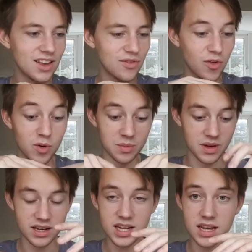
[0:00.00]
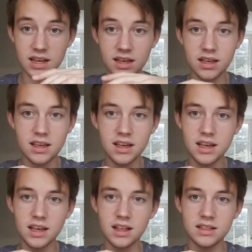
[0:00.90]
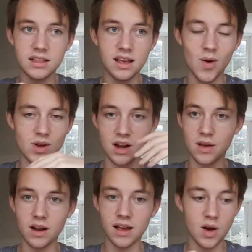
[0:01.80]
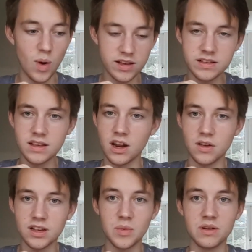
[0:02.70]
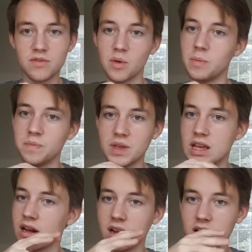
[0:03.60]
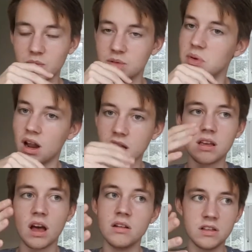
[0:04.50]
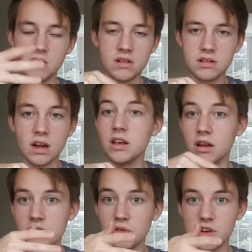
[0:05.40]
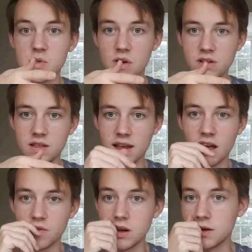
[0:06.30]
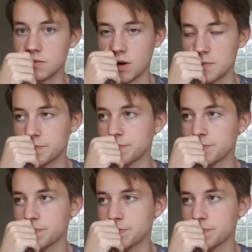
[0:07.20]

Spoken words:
from a tea, oh, you know, like a West, you know, someone from England would be like, oh, so you're just, you know, you're experiencing the caffeine, right?